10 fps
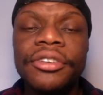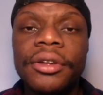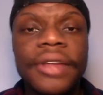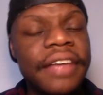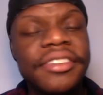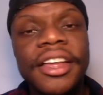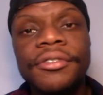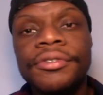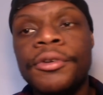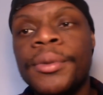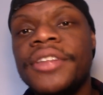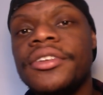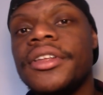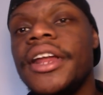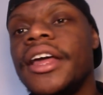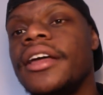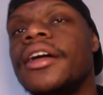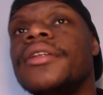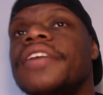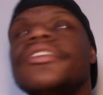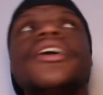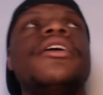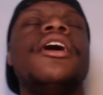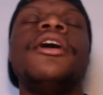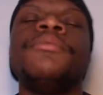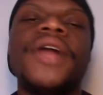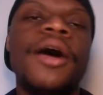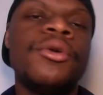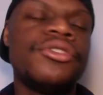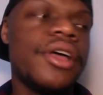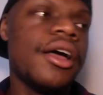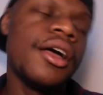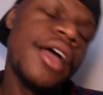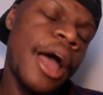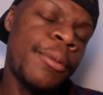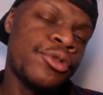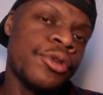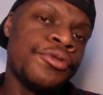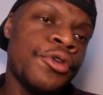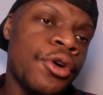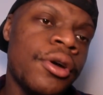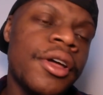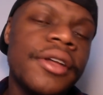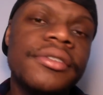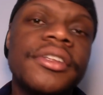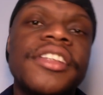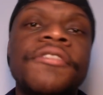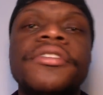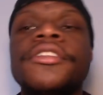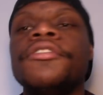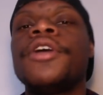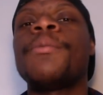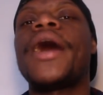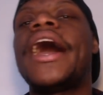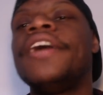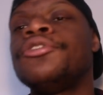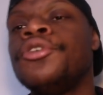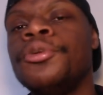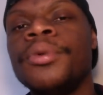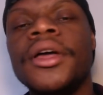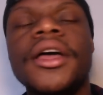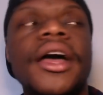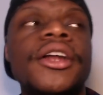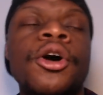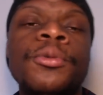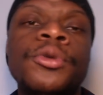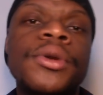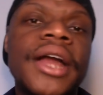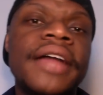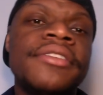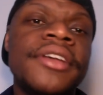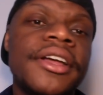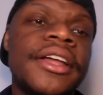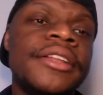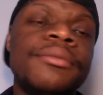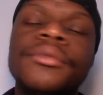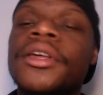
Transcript: that's it for me today, and that's it. That was episode 4, the Death Certificate by Ice Cube, and hope you liked it. And